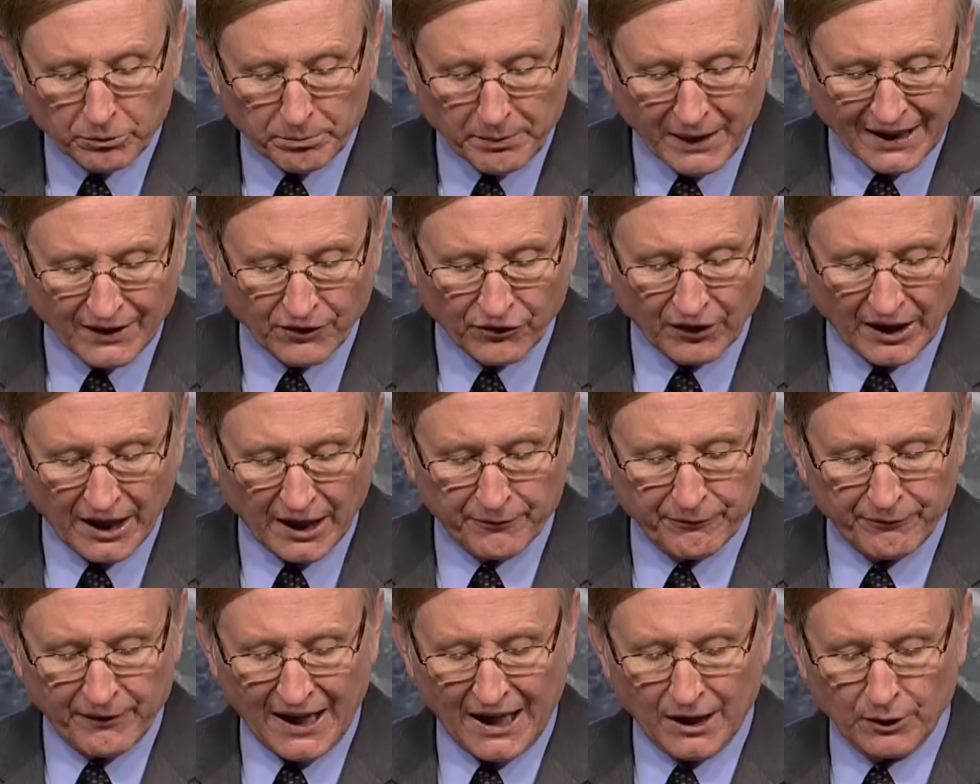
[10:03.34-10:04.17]
months are
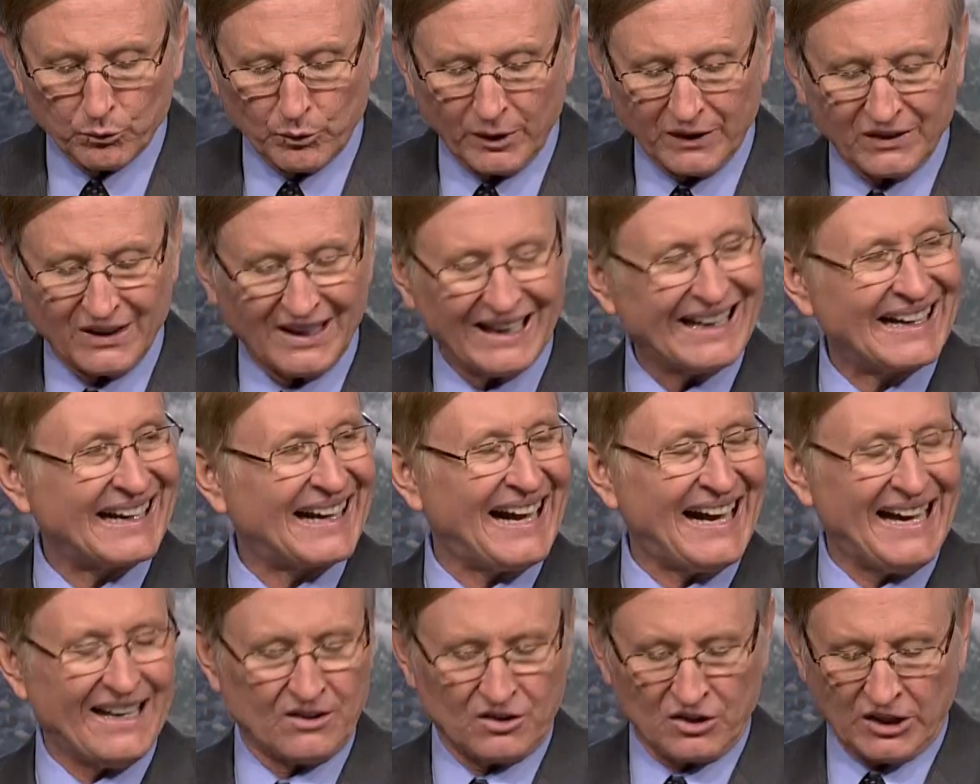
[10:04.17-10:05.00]
found within a
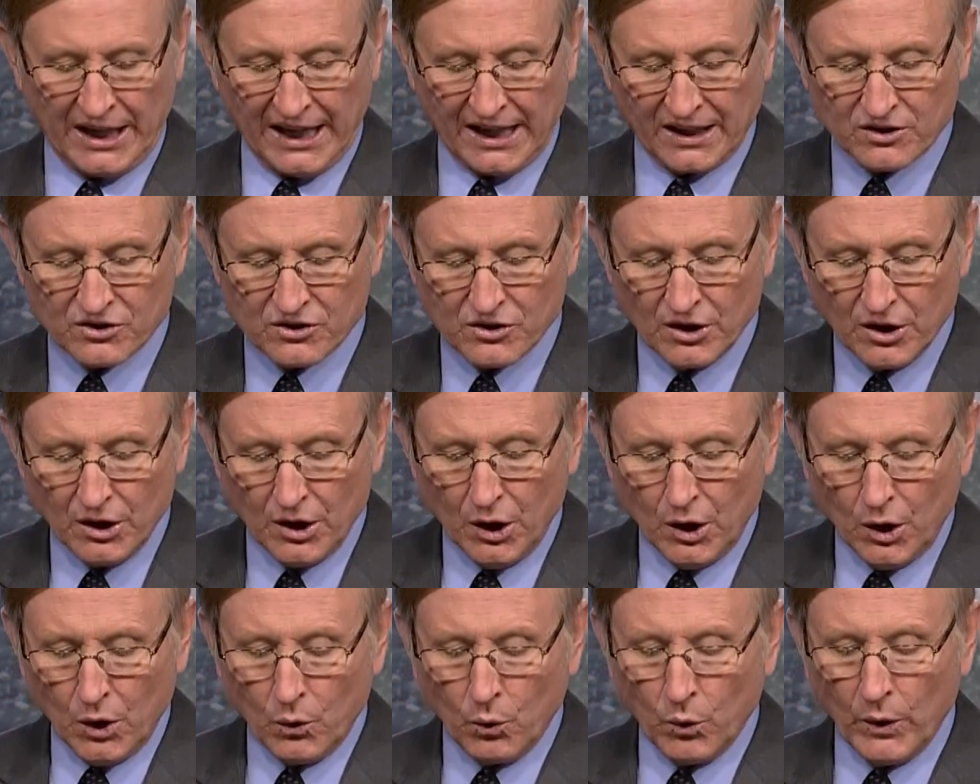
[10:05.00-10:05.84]
context
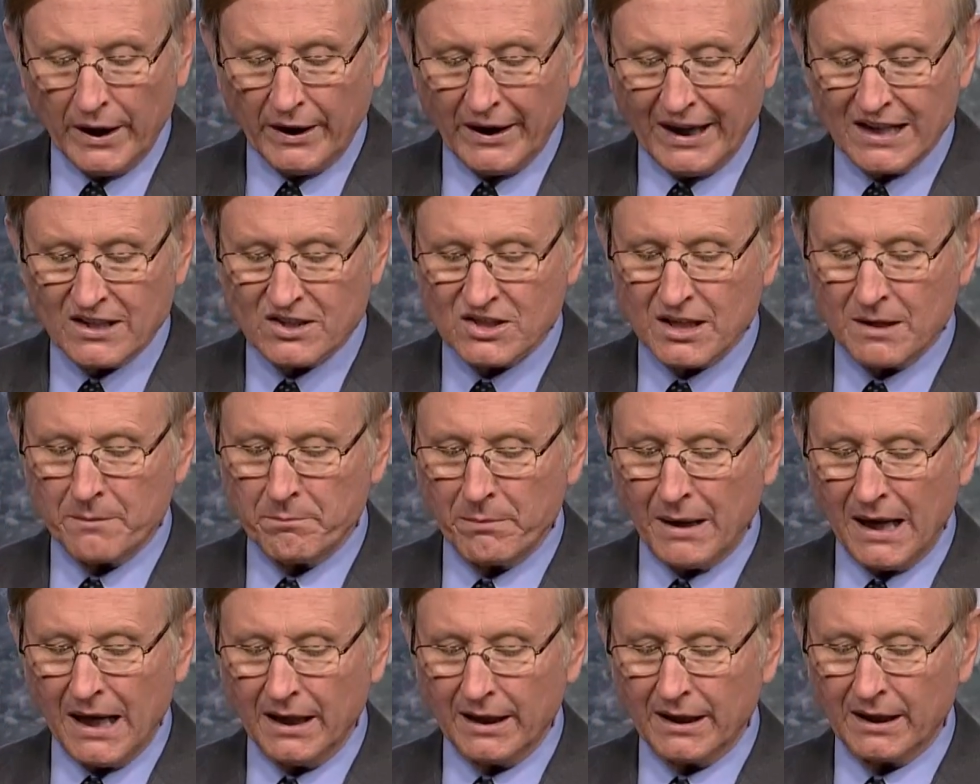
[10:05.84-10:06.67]
where a
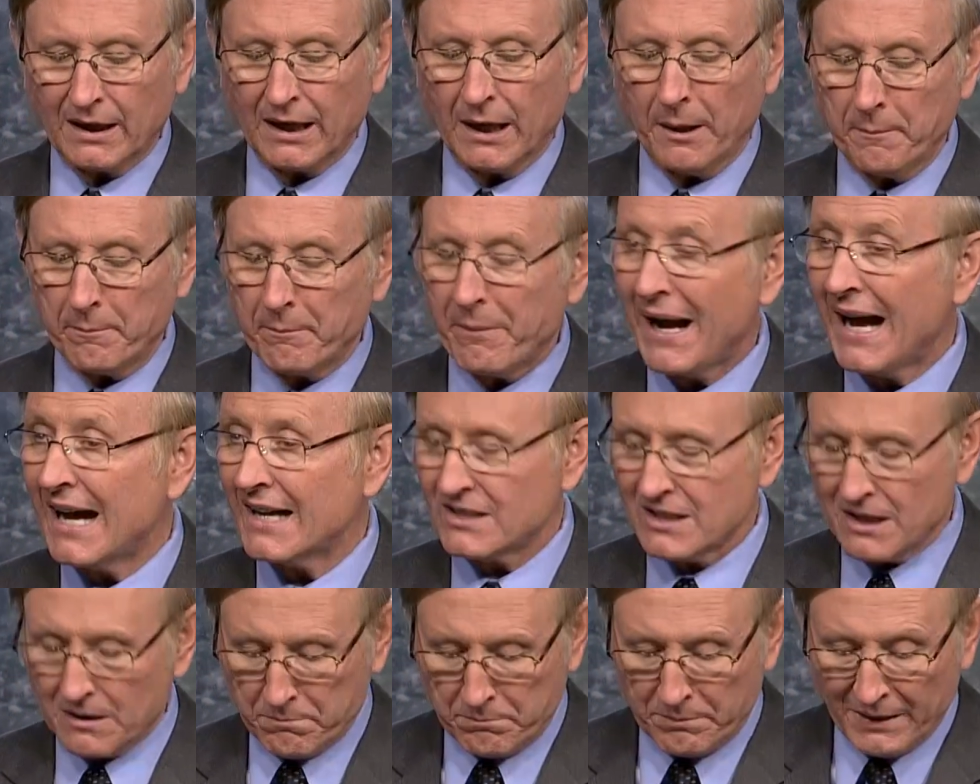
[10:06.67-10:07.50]
symbolic
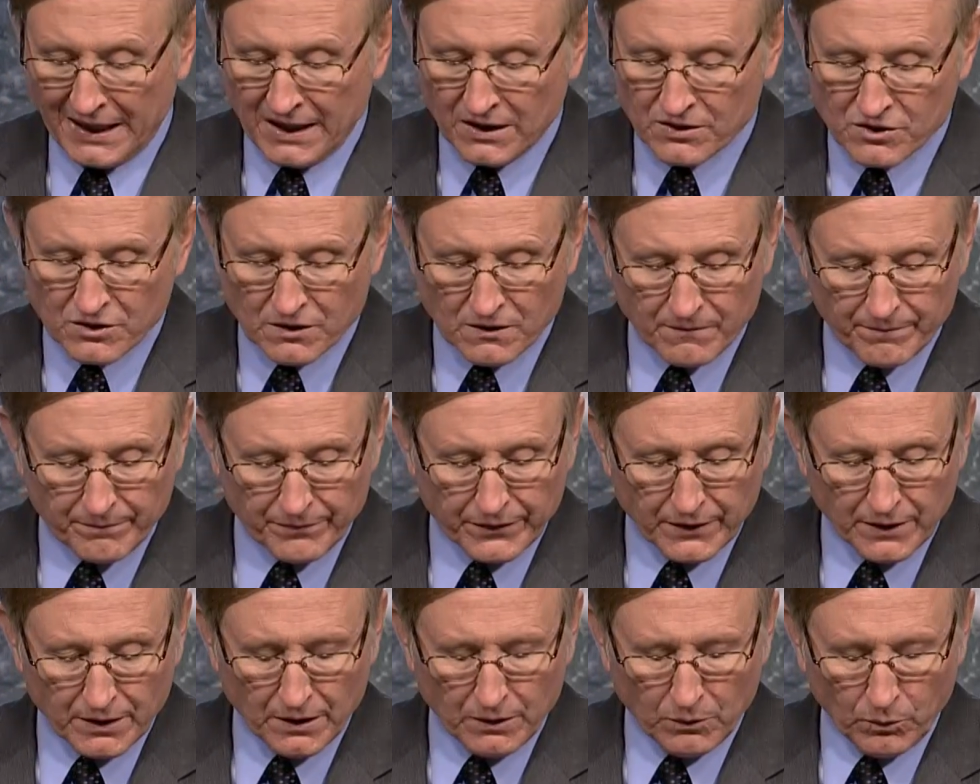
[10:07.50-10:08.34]
composite beast
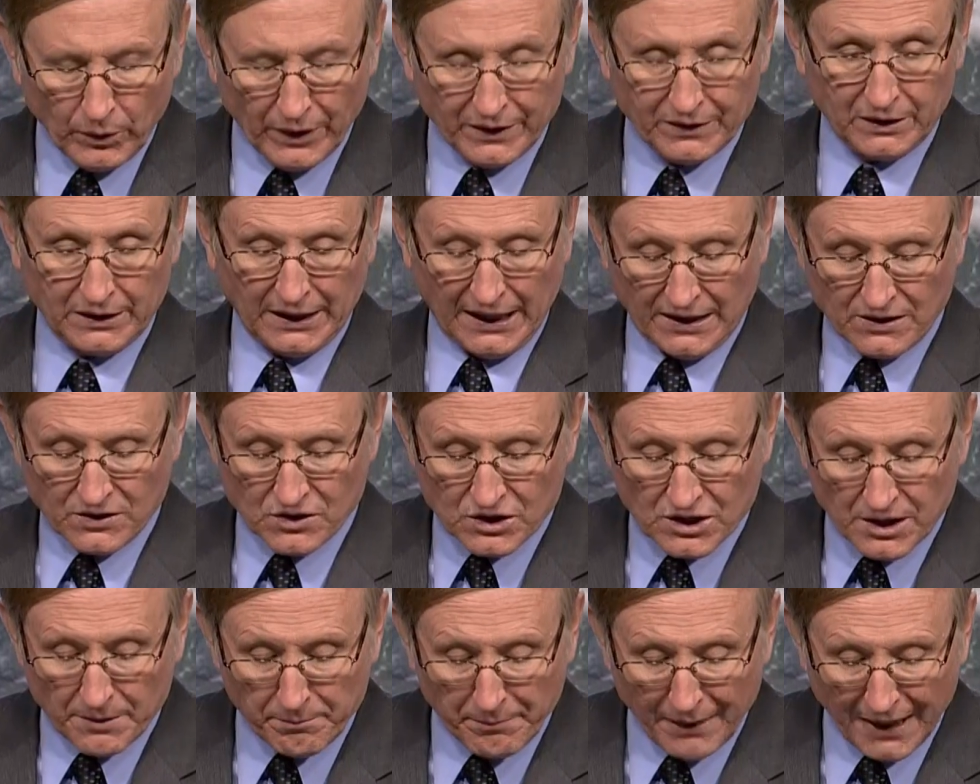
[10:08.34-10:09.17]
with 10
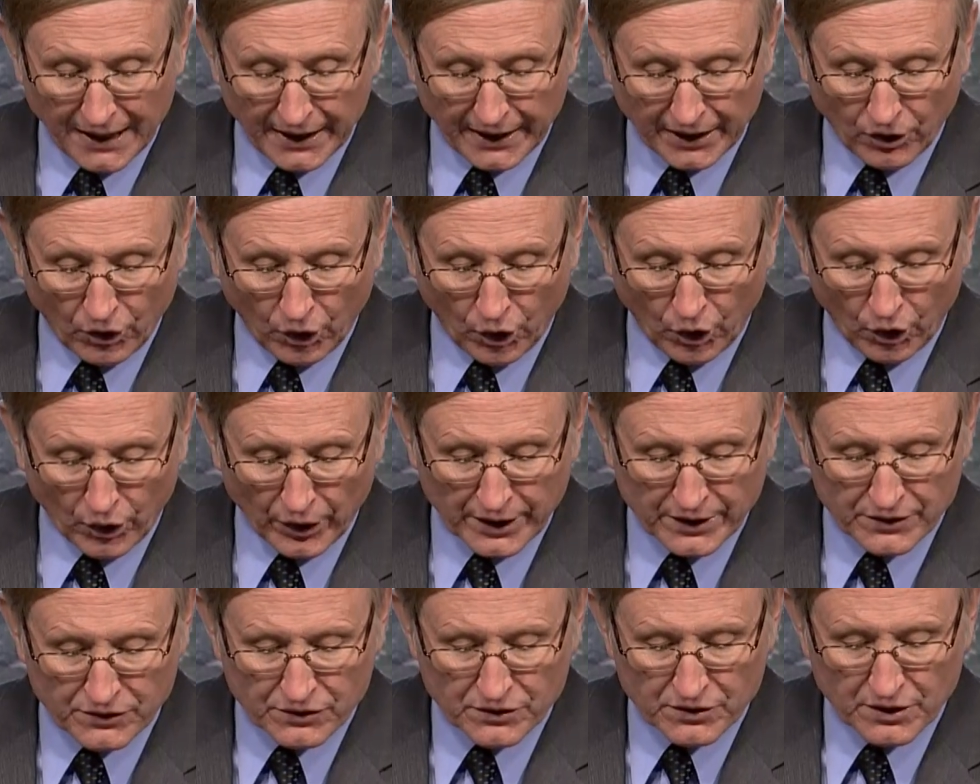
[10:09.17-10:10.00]
symbolic
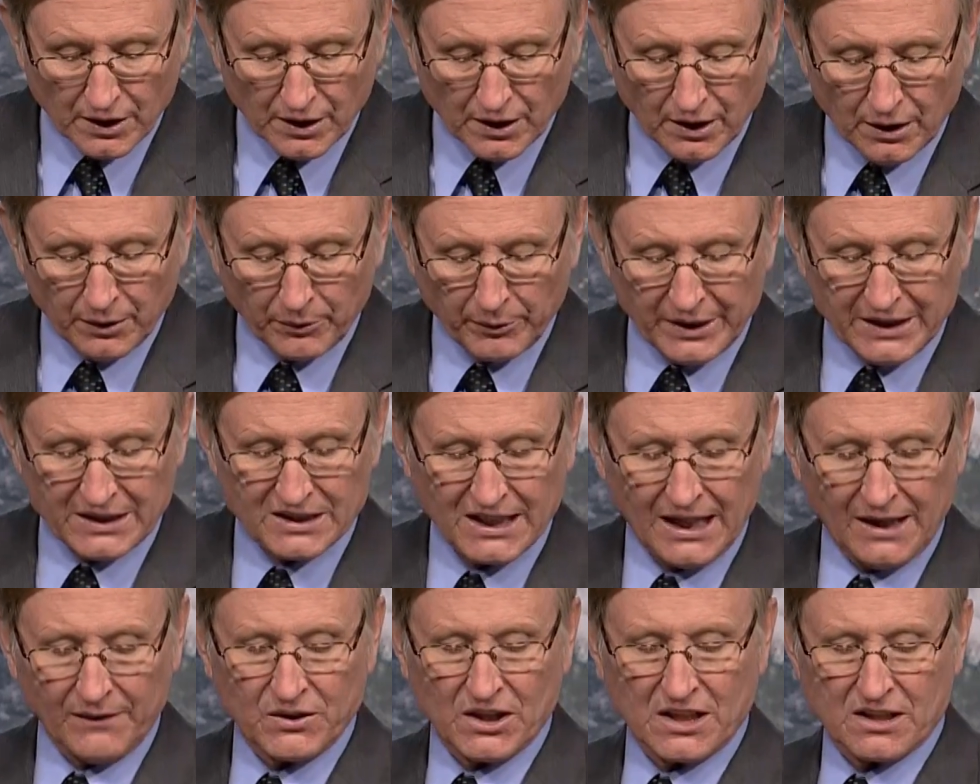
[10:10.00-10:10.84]
horns
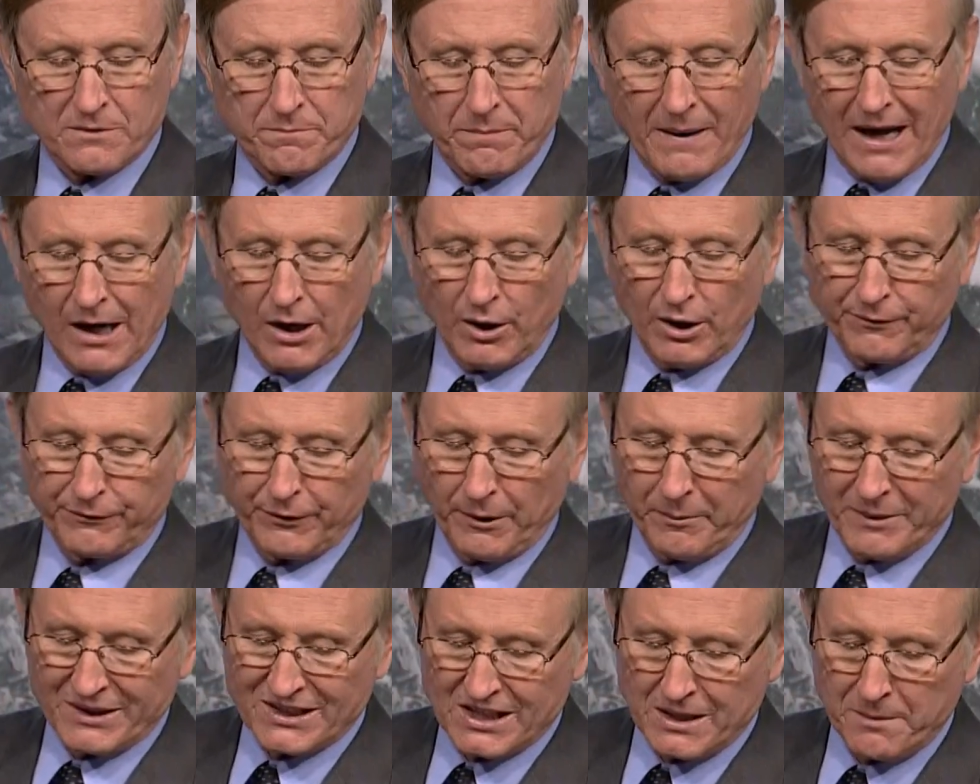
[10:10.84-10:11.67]
receives its power
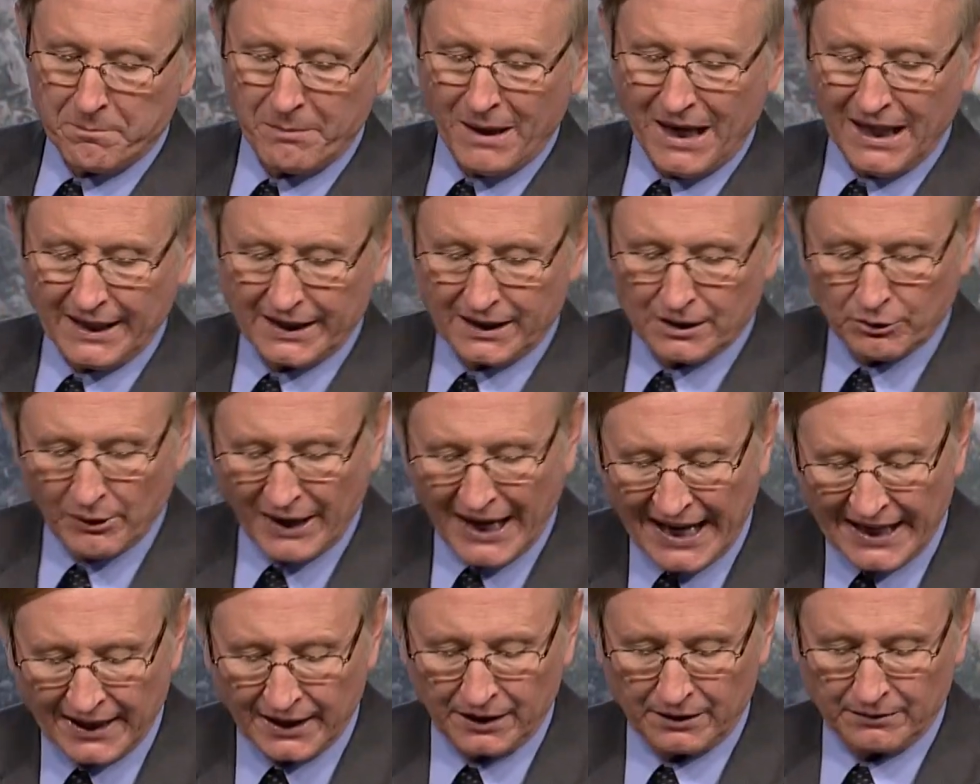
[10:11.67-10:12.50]
from a symbolic
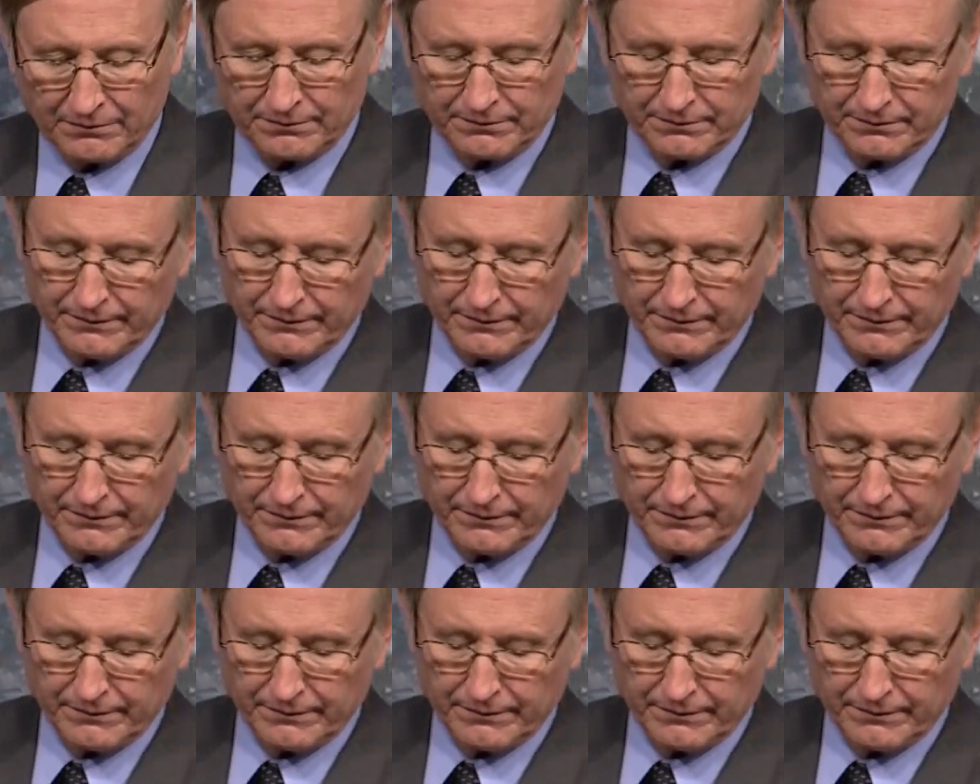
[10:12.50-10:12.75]
dragon.